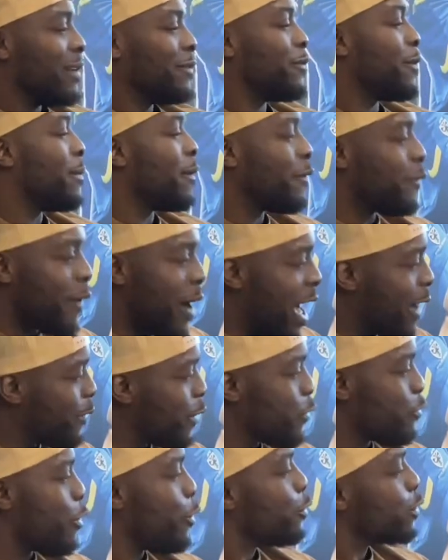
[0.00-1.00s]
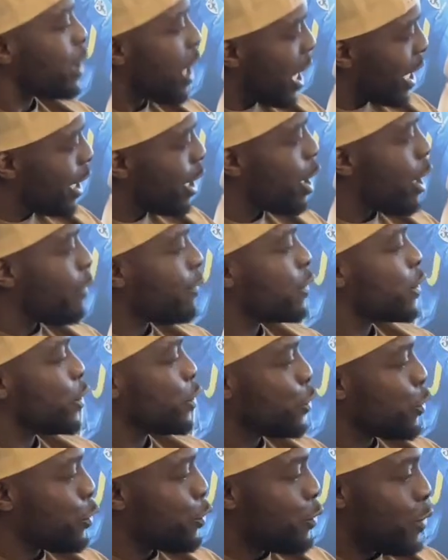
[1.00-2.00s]
from a five-year-old, I loved to
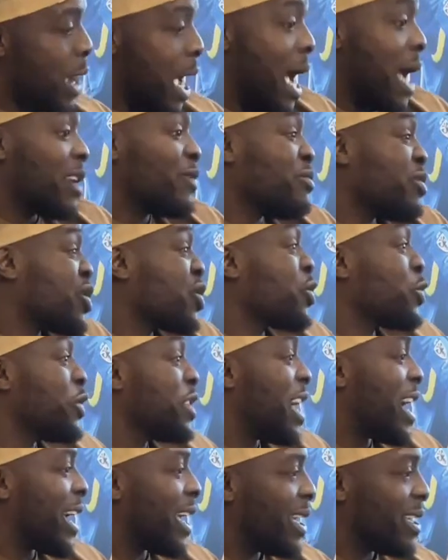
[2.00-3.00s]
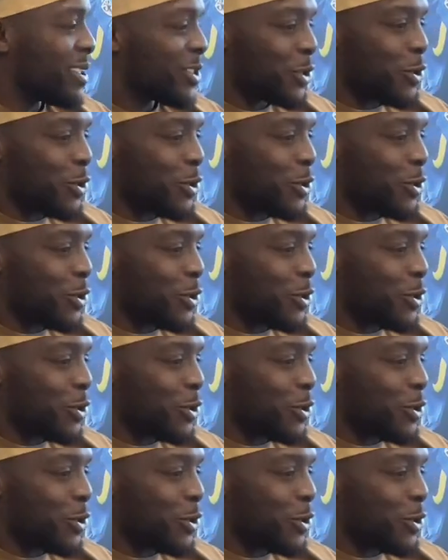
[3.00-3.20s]
do and was good at it.